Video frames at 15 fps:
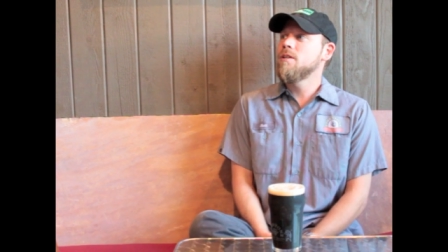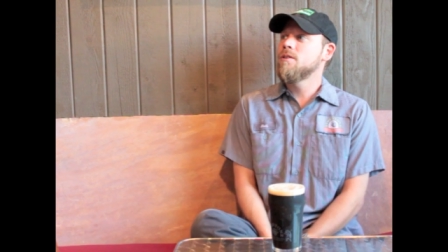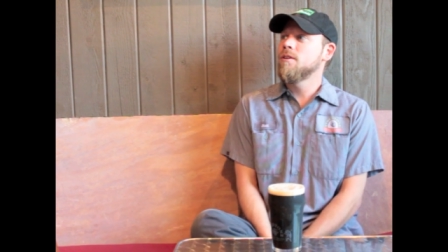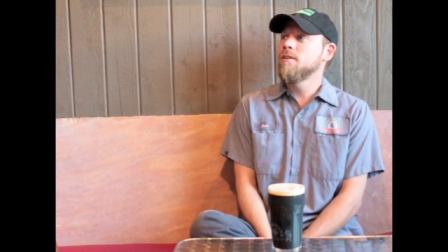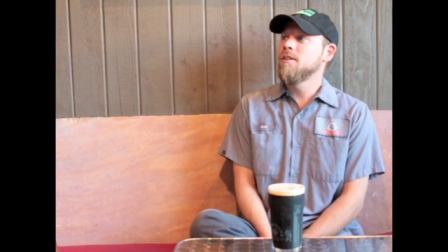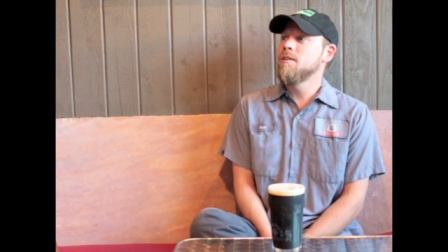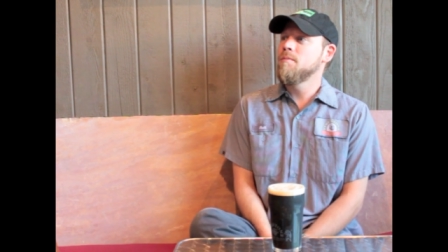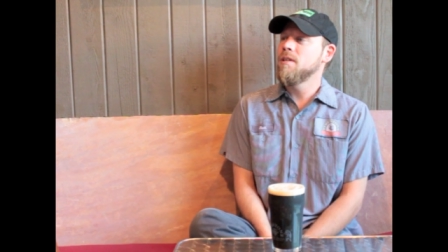
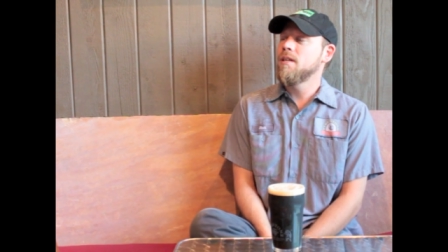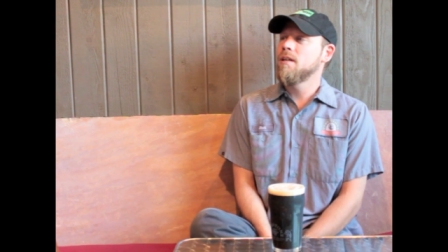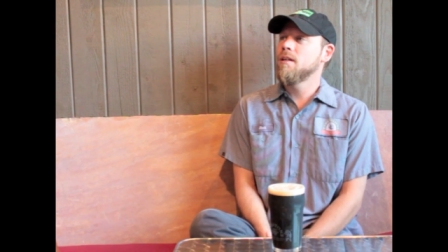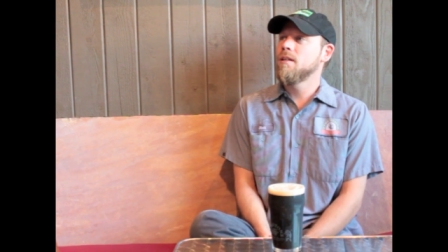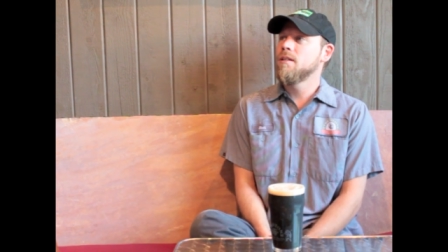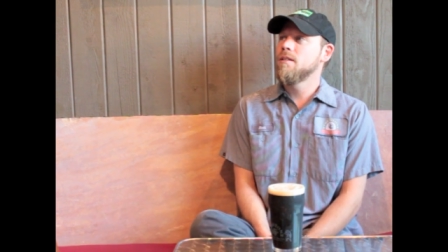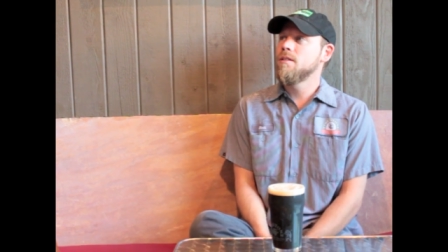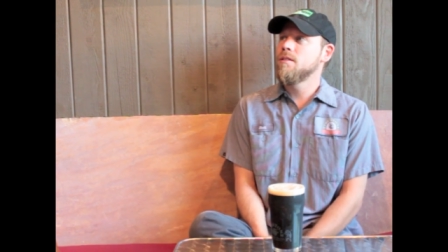originally
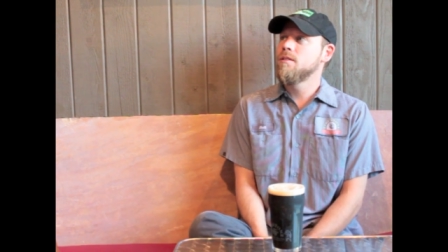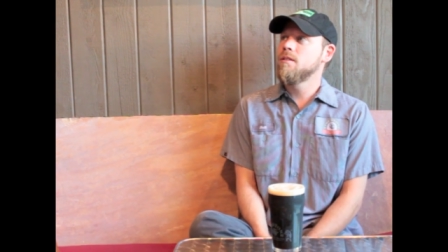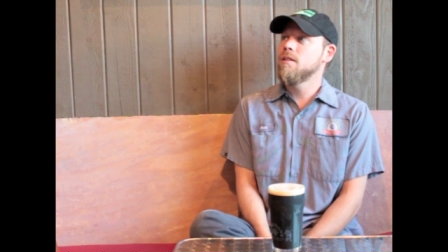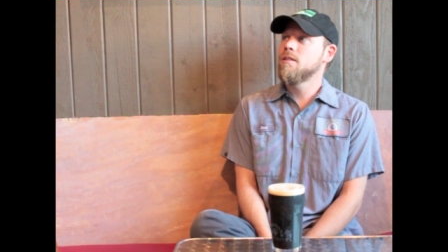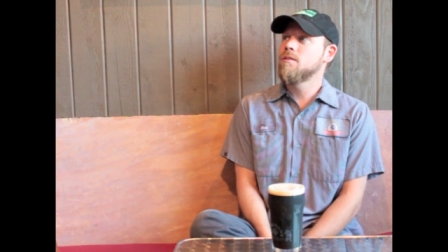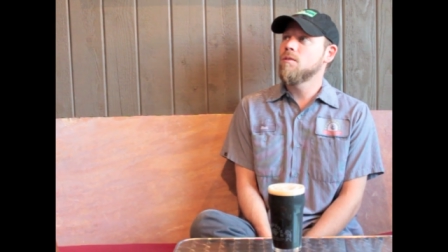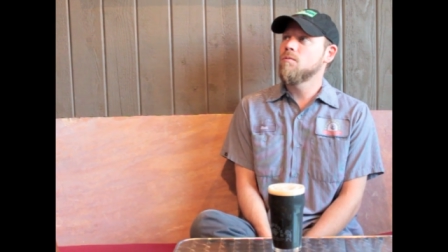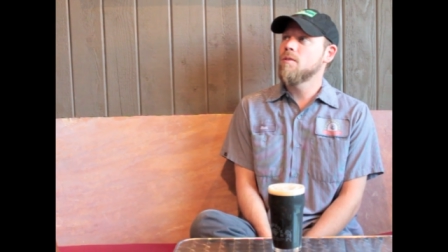because
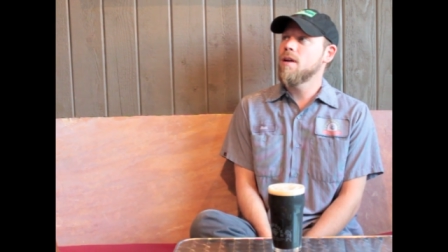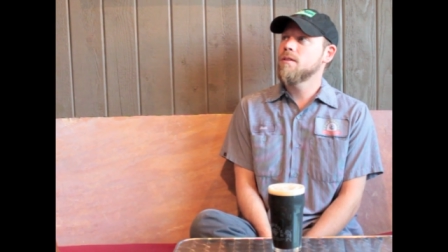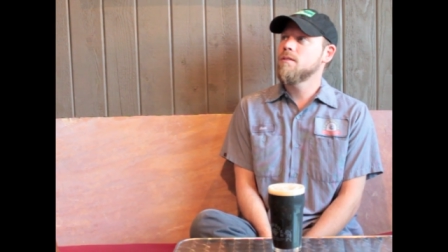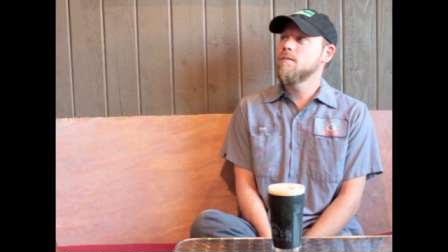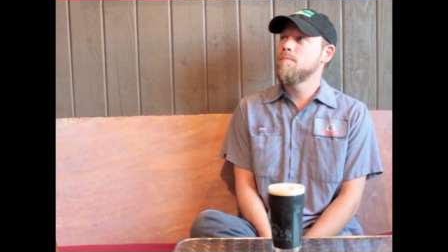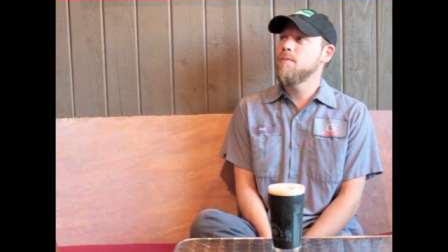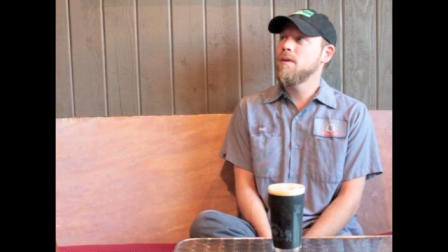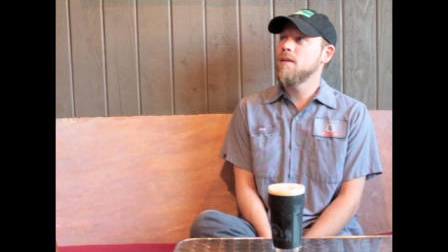it's a
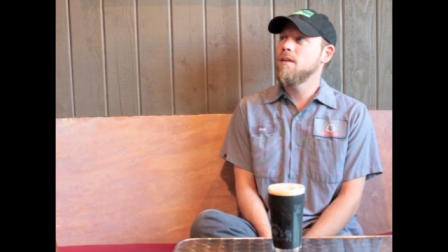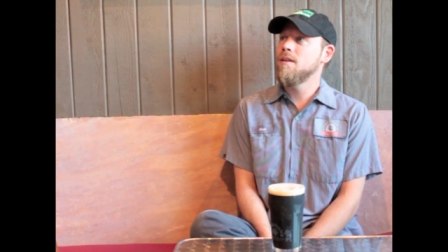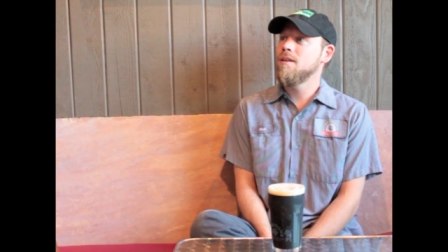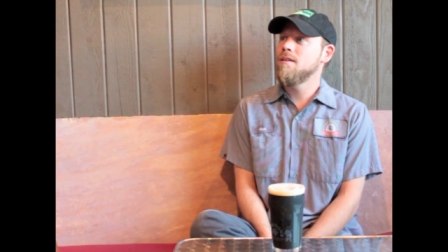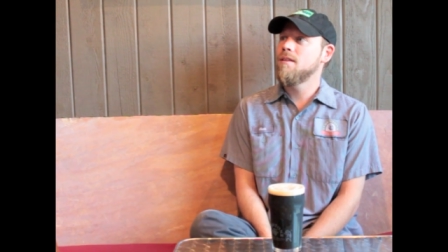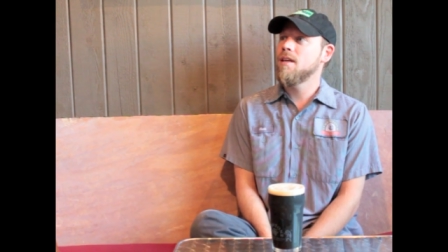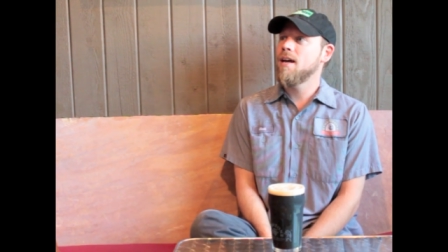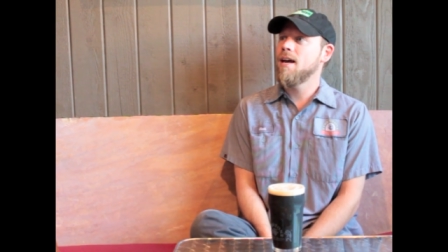
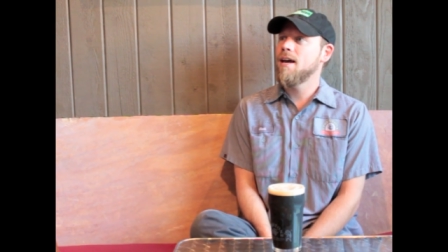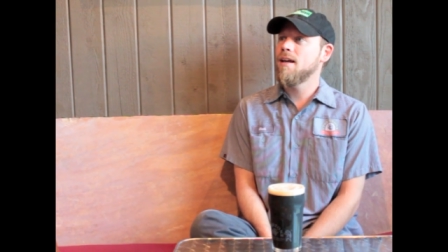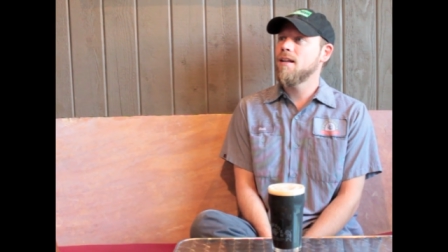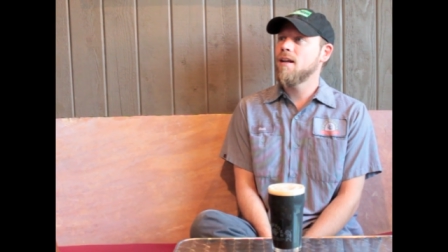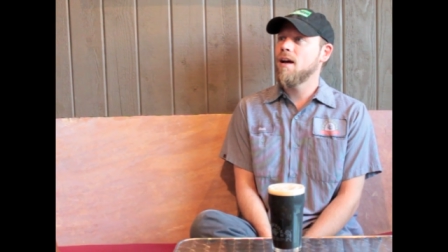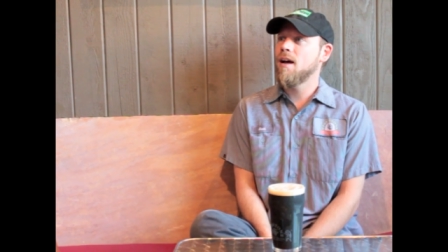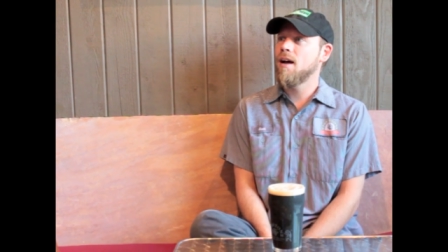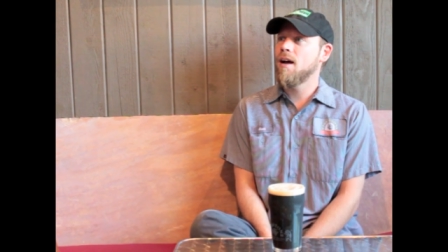recipe that